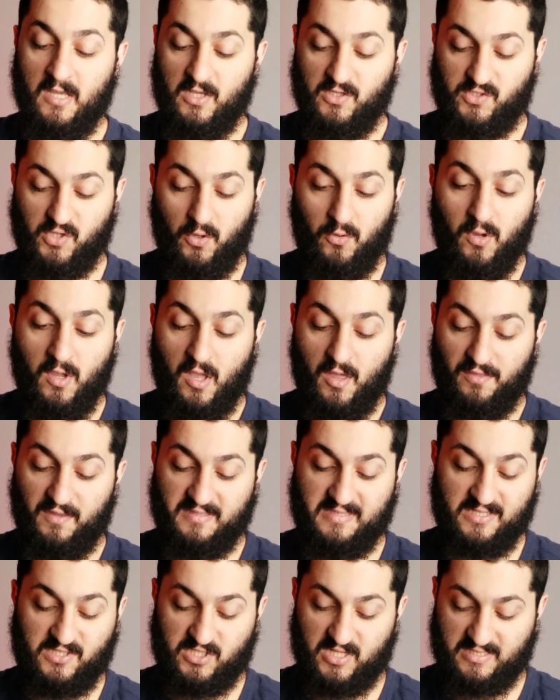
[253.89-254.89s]
So
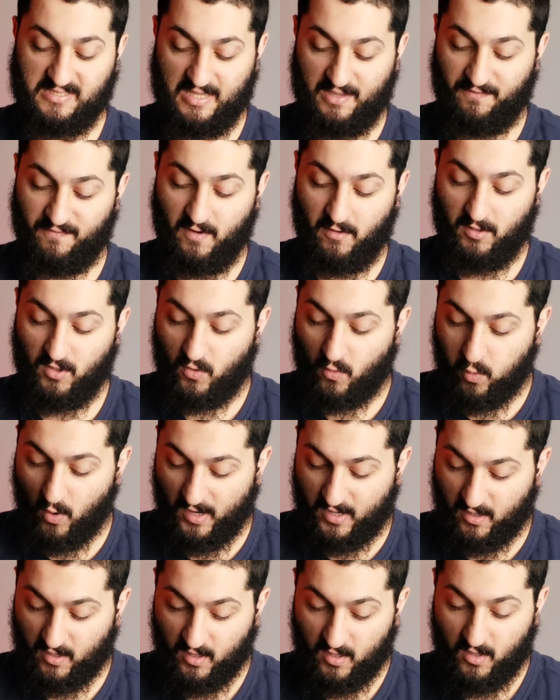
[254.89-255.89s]
this is just a very
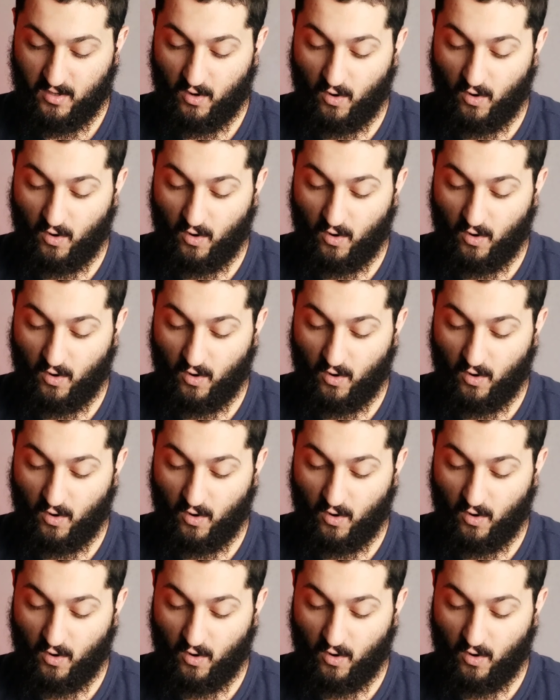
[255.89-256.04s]
quick